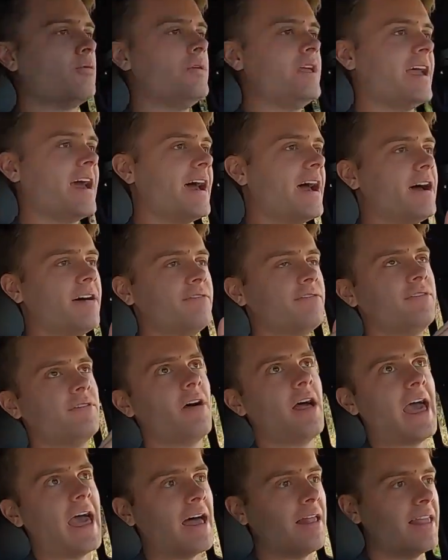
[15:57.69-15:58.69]
we have
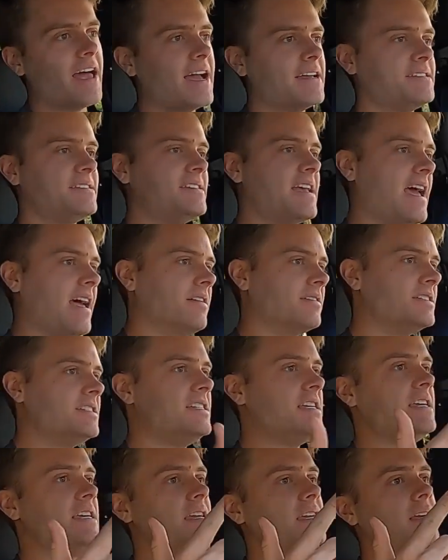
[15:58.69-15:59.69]
LS,
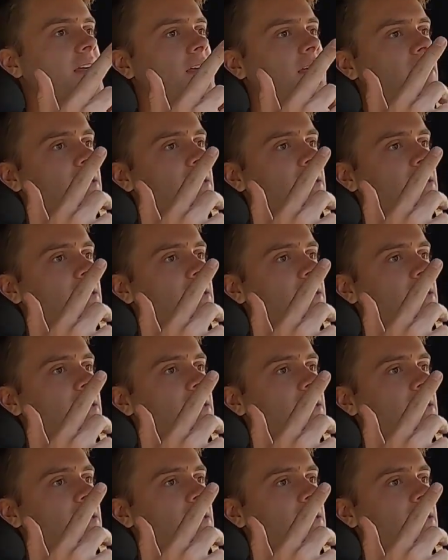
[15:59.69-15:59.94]
LT,